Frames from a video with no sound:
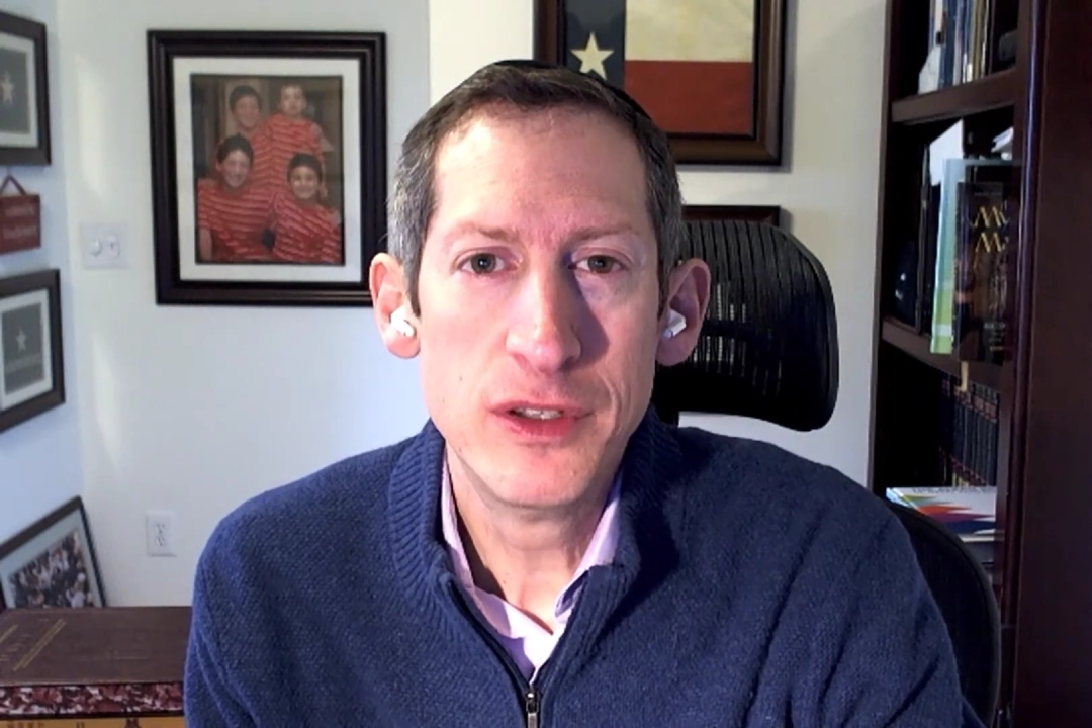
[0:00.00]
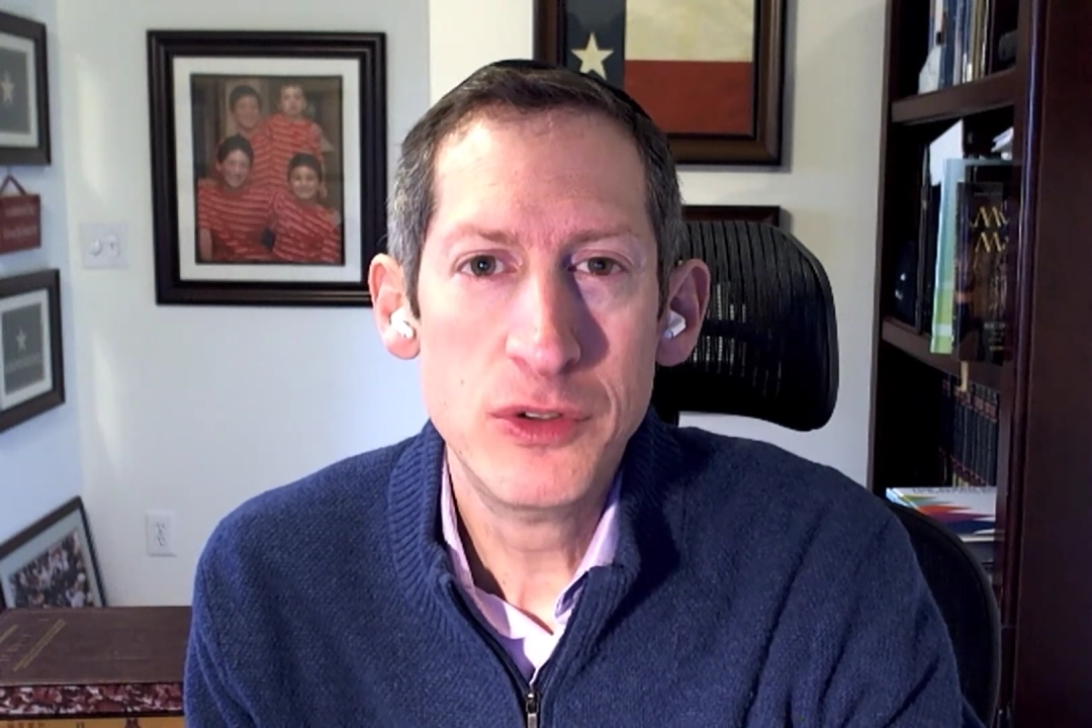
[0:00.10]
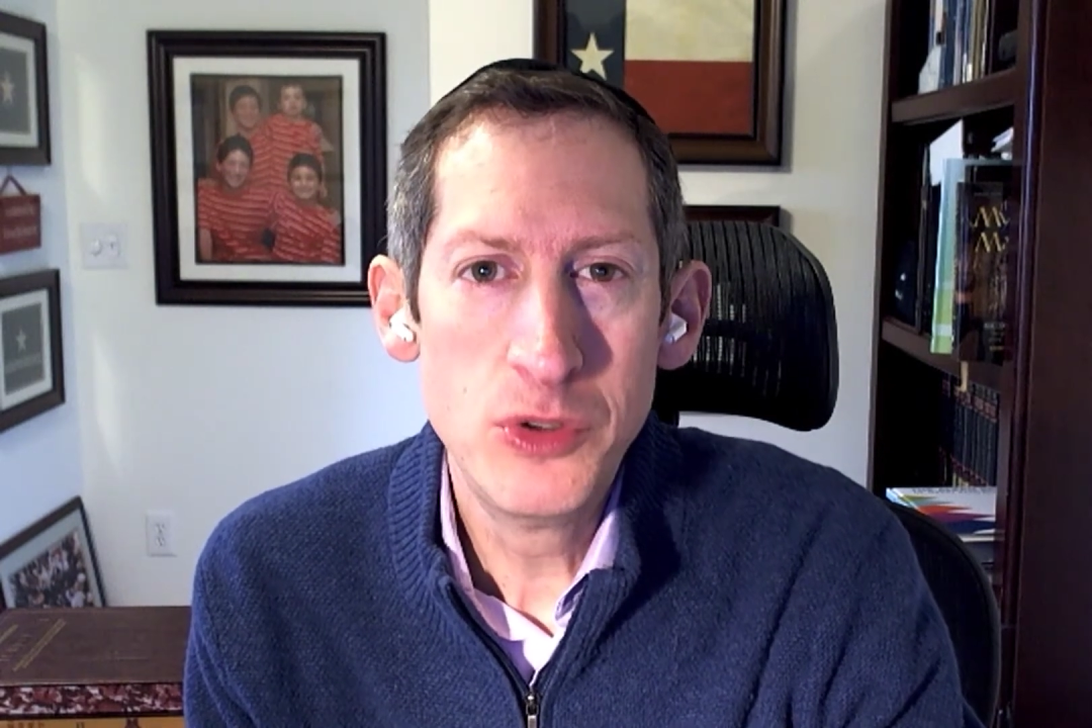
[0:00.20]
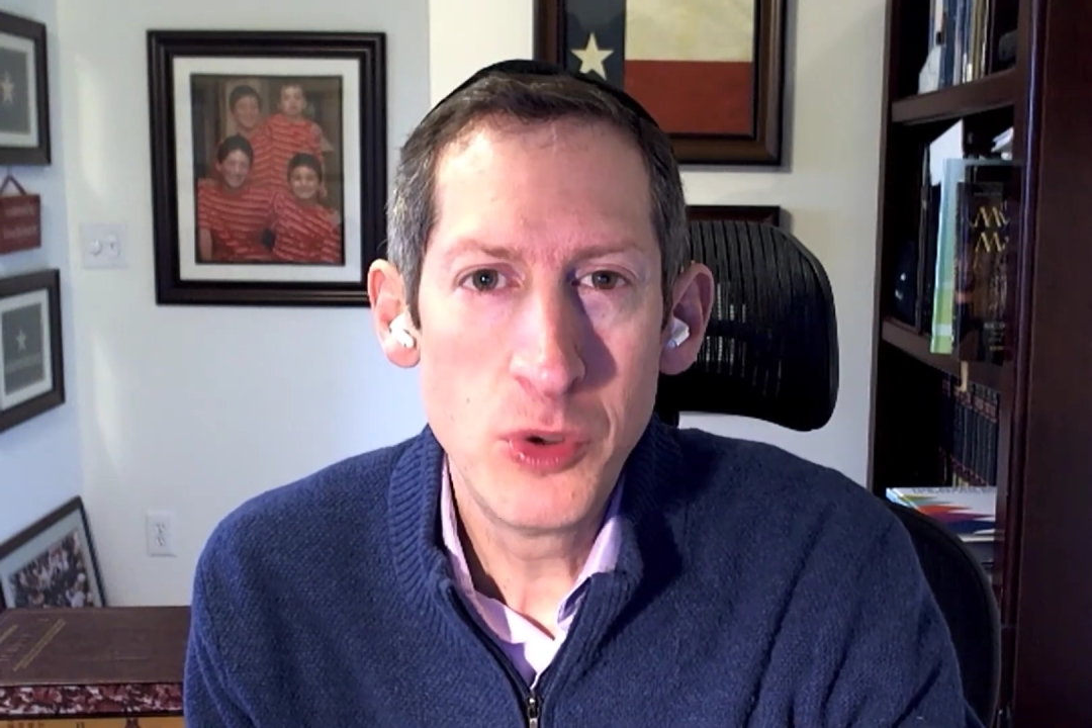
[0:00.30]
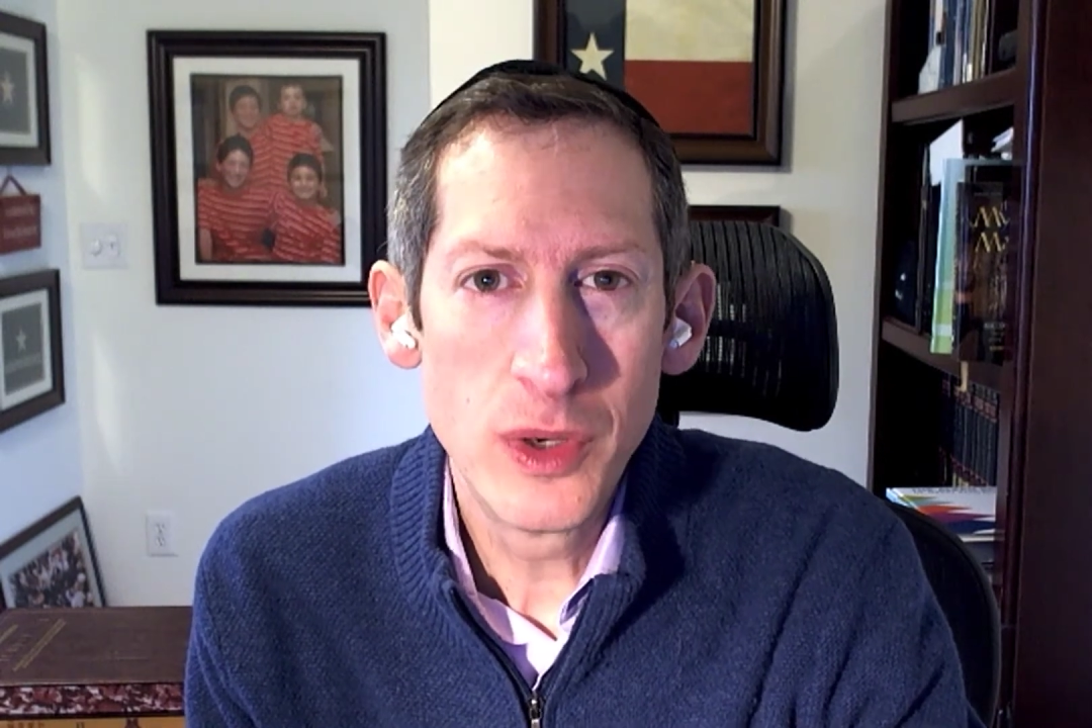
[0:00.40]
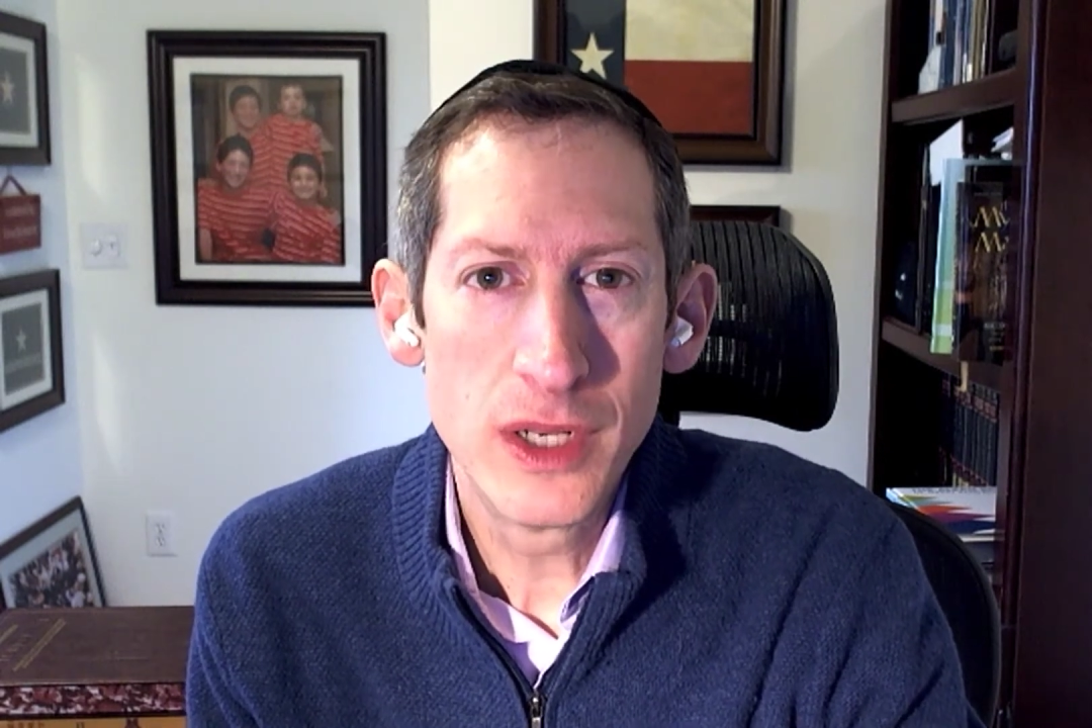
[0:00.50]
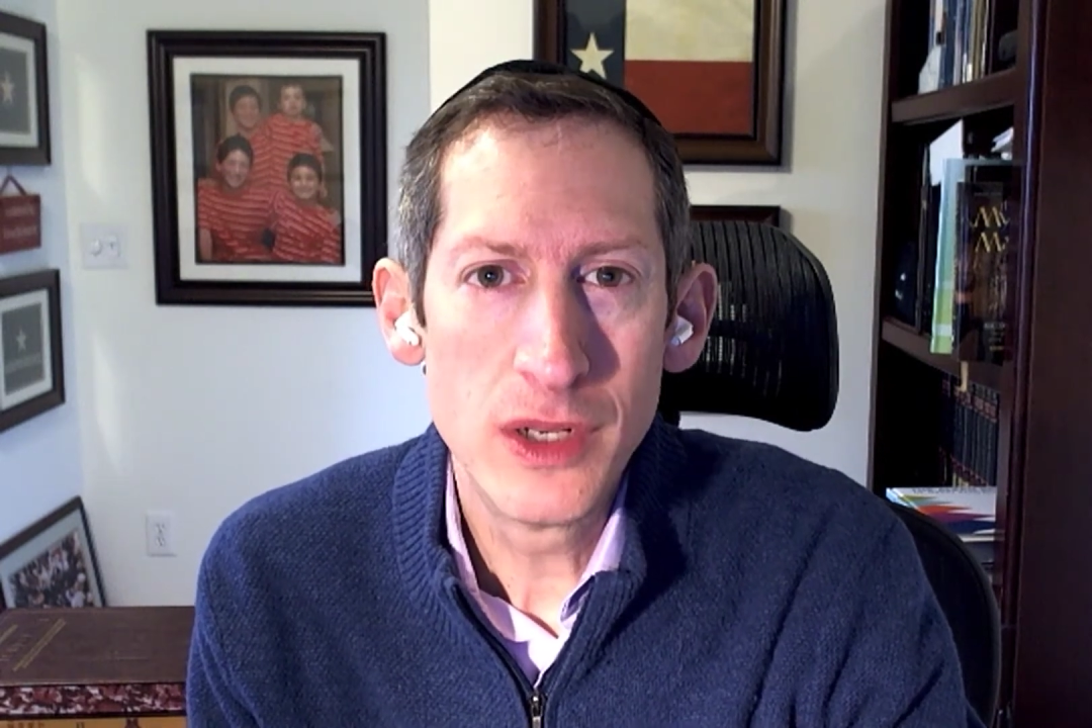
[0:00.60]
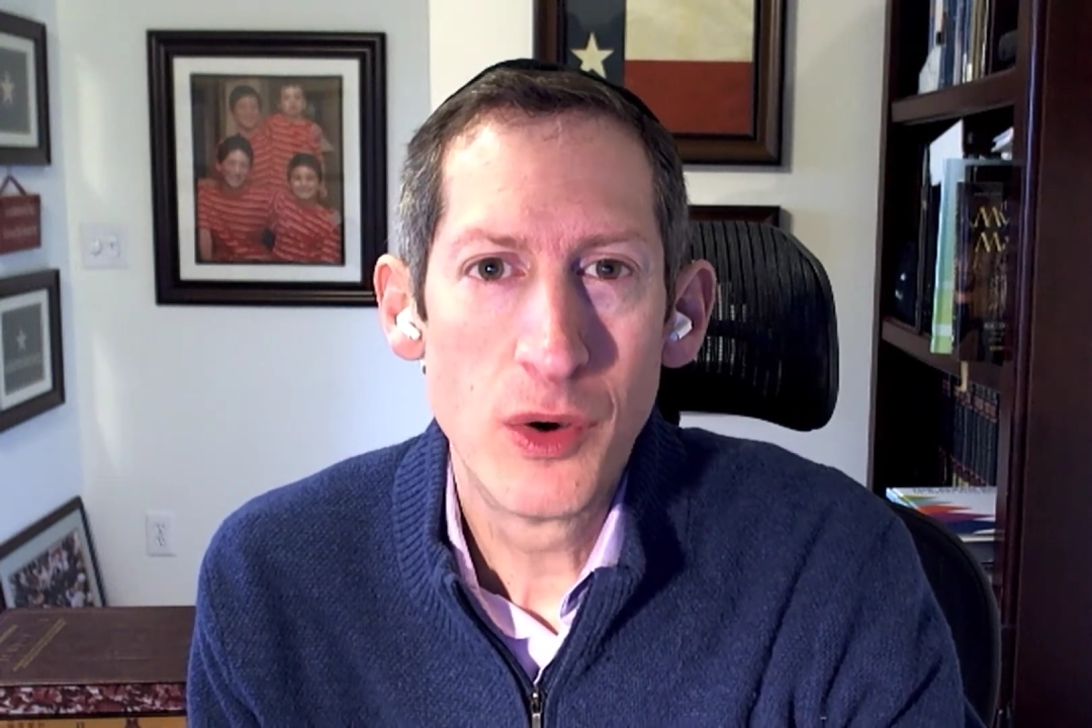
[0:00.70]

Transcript: do it